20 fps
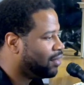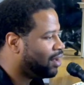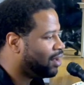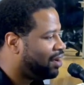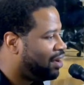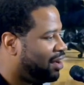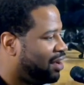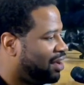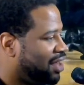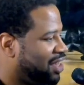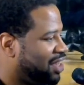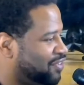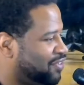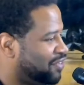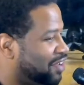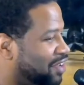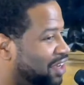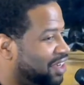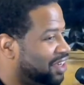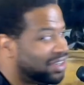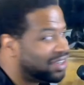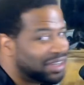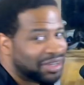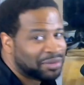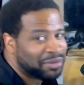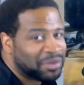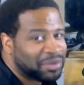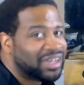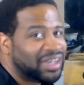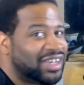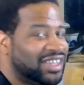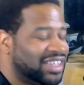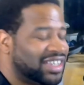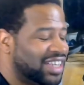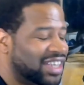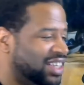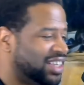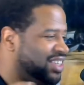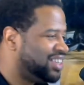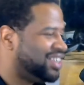it's fun because
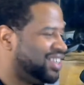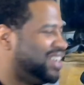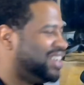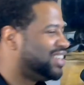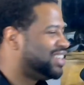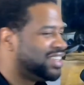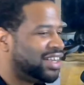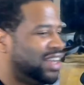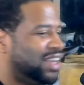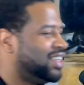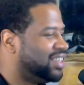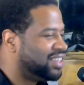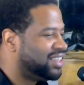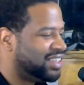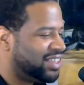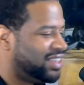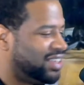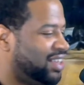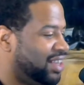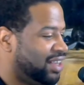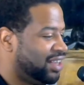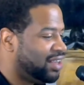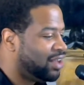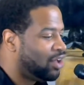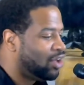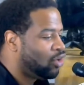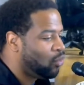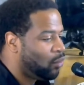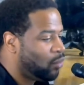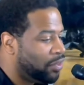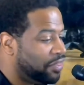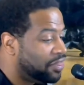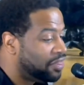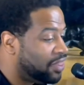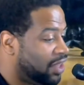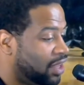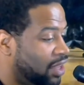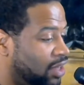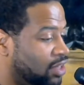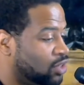it's just nice to see when
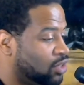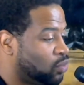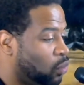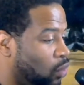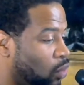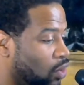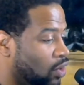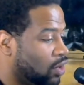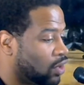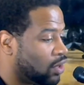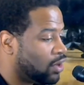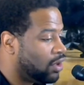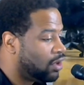things work